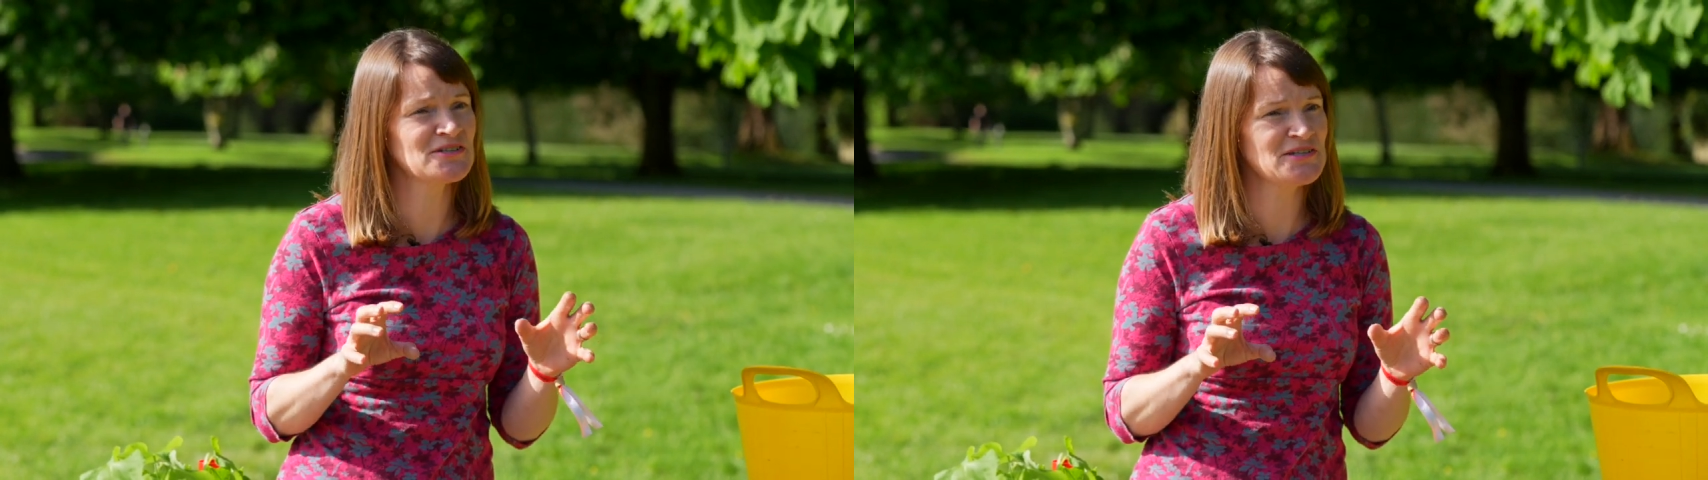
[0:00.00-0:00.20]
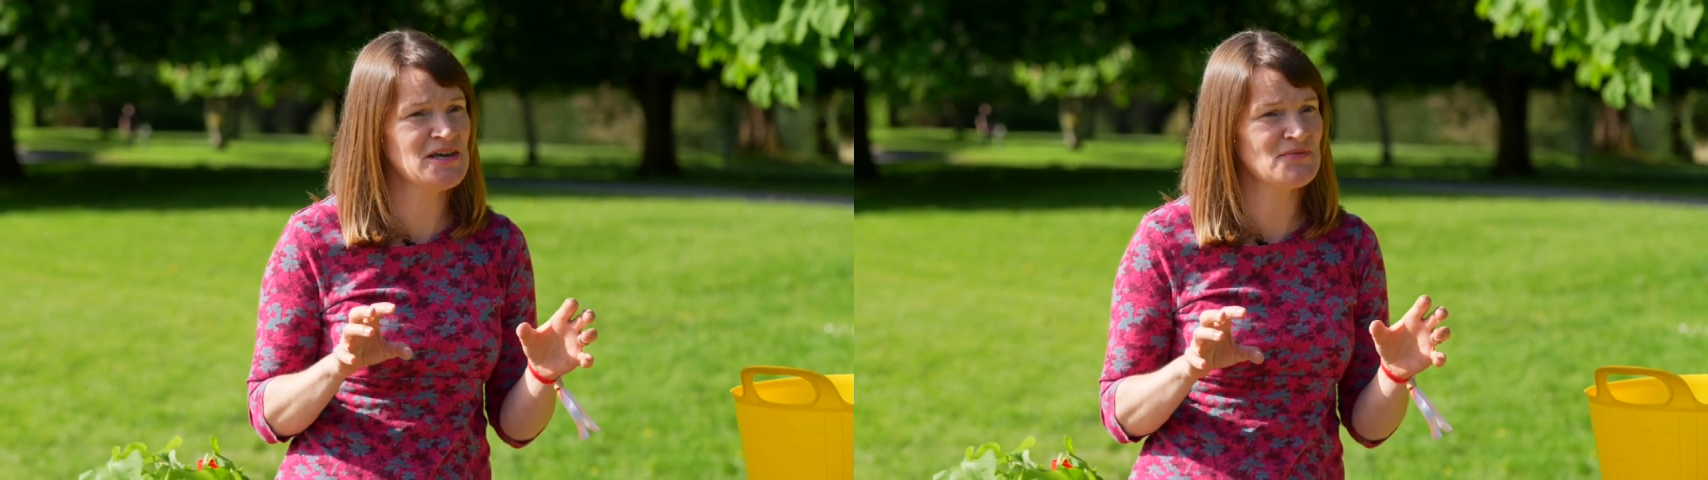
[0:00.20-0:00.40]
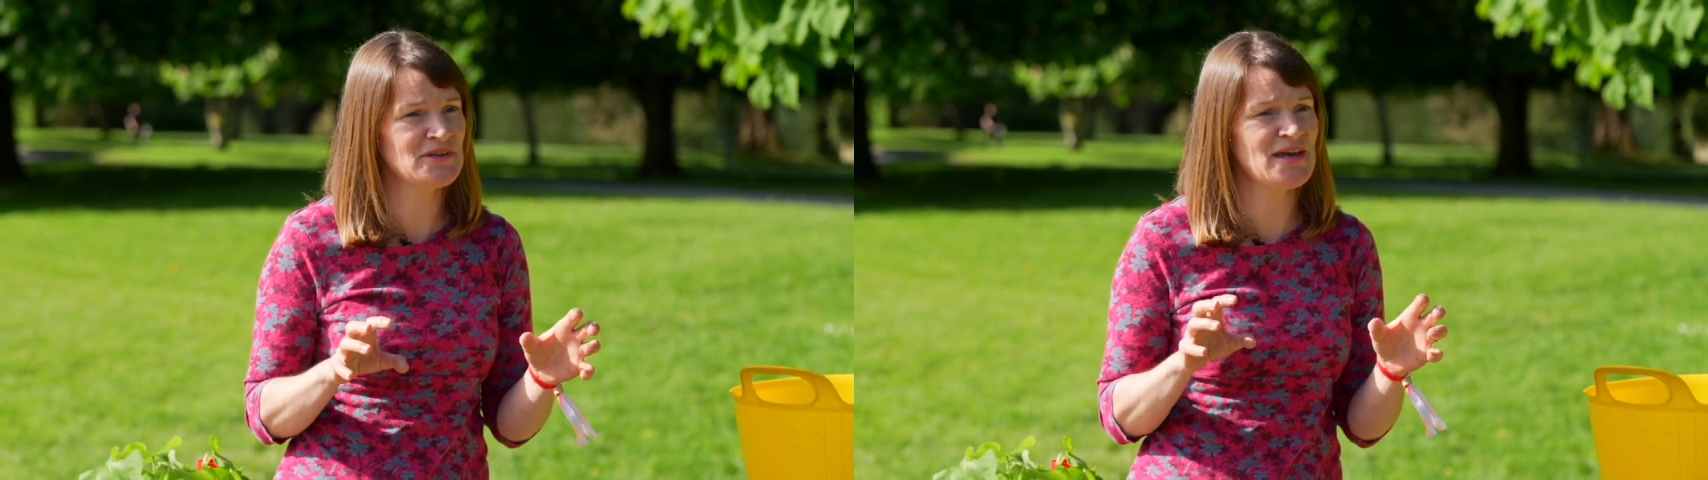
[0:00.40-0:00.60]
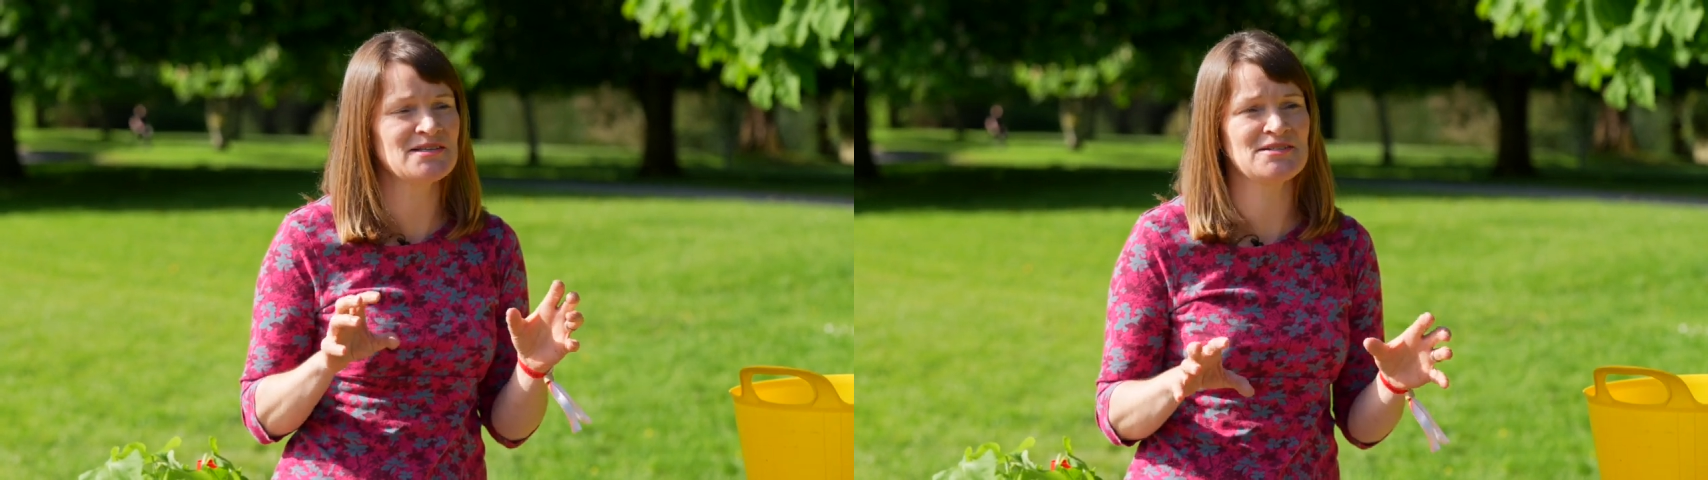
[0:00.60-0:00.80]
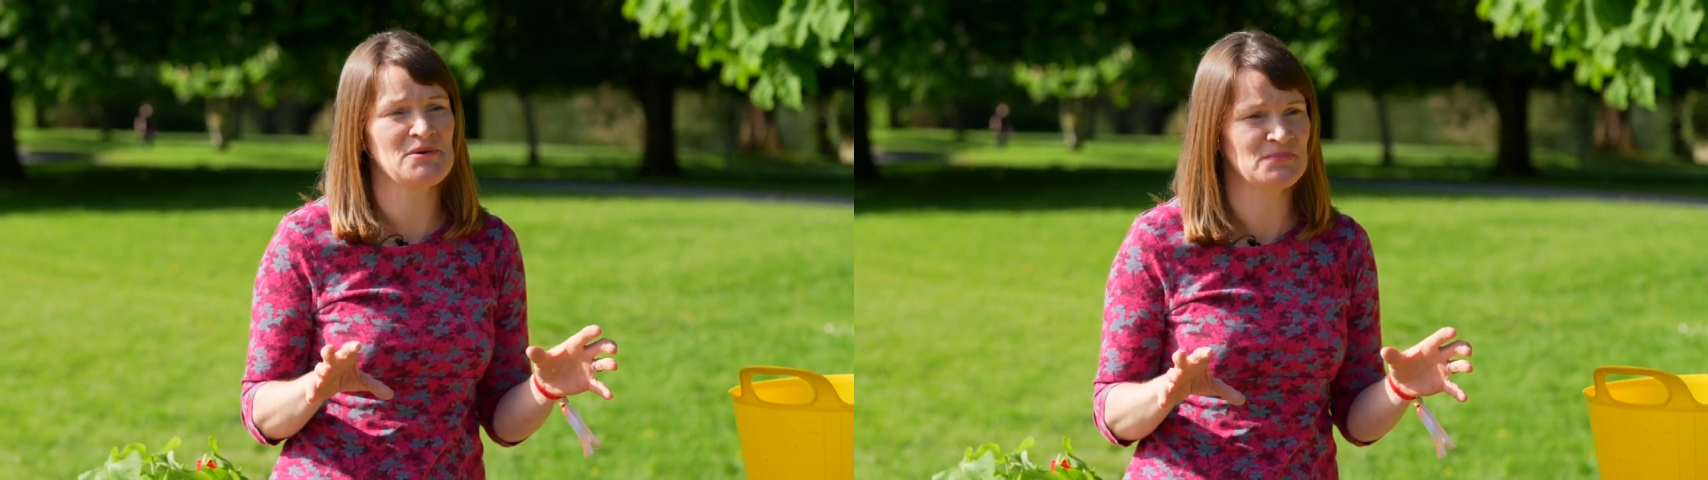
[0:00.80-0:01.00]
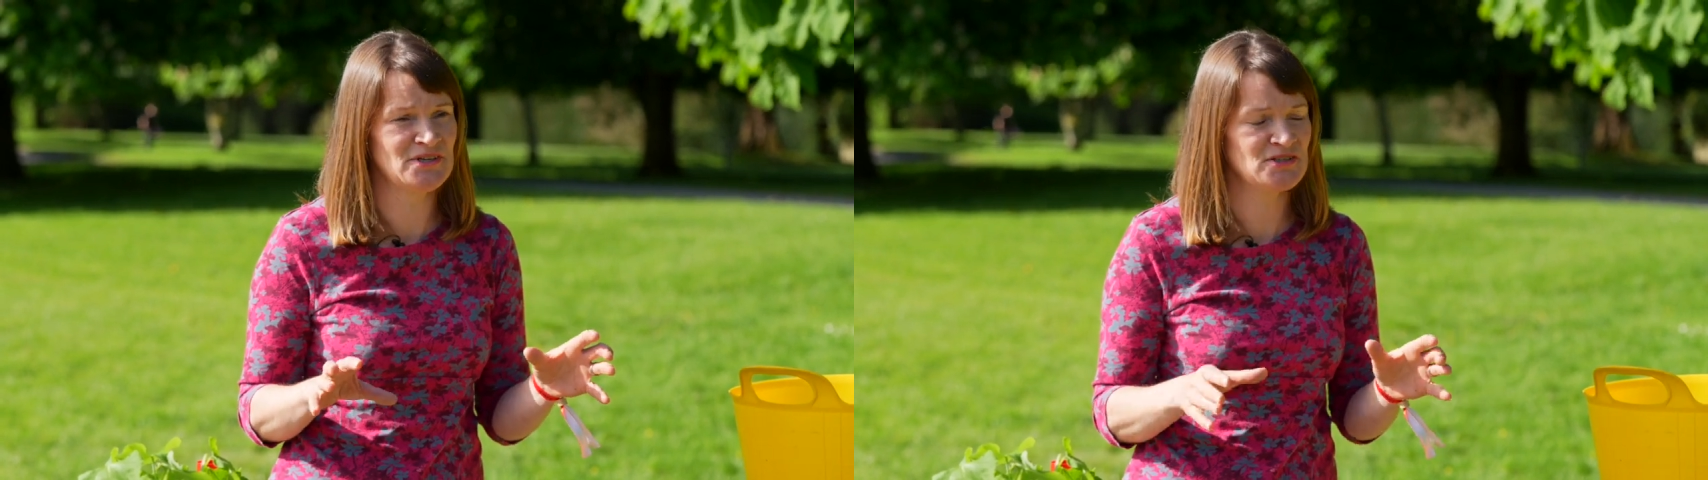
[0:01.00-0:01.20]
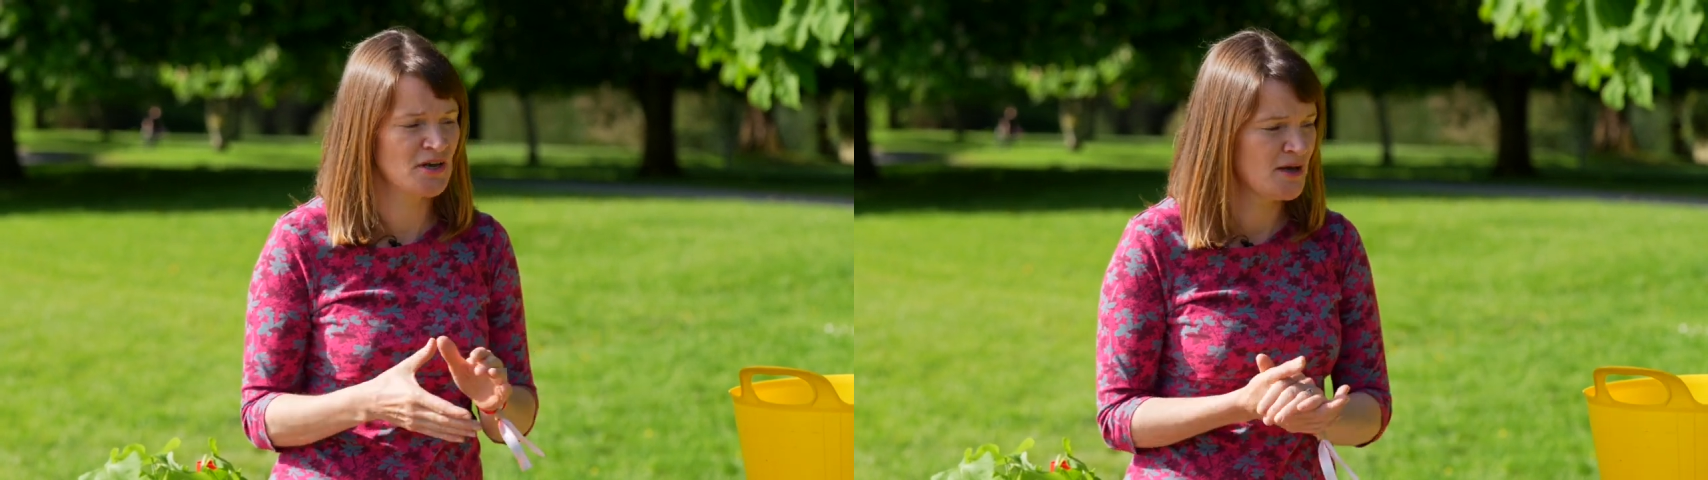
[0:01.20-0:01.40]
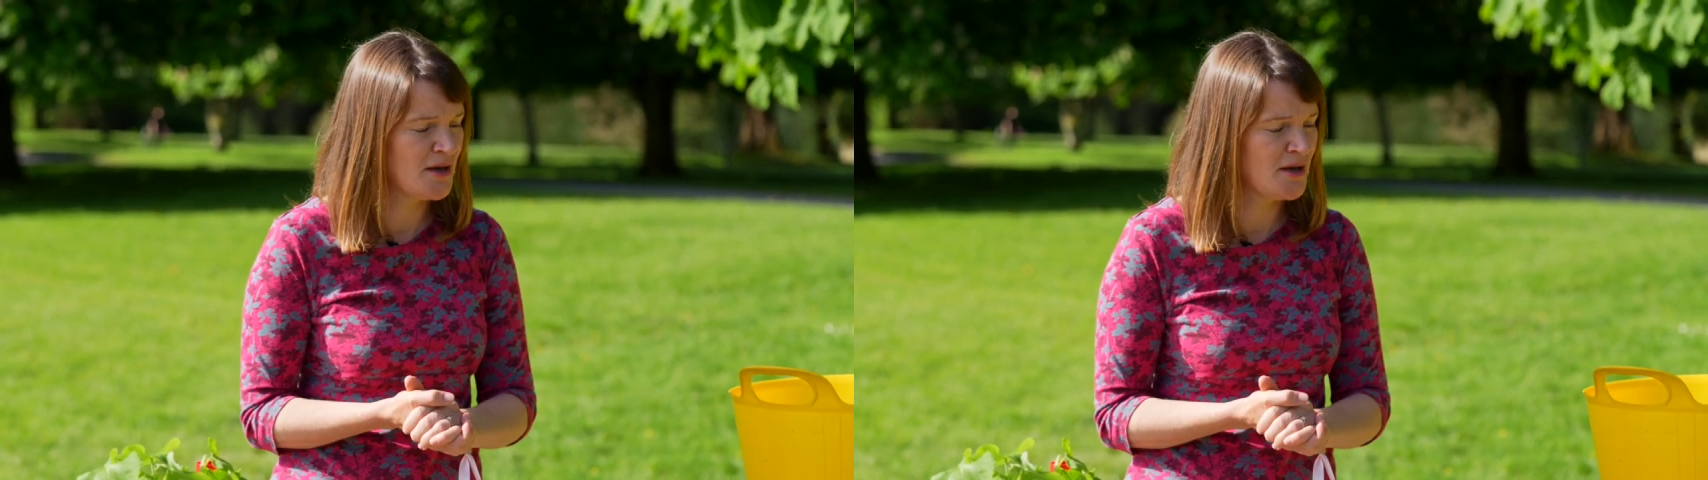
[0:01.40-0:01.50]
to even get established.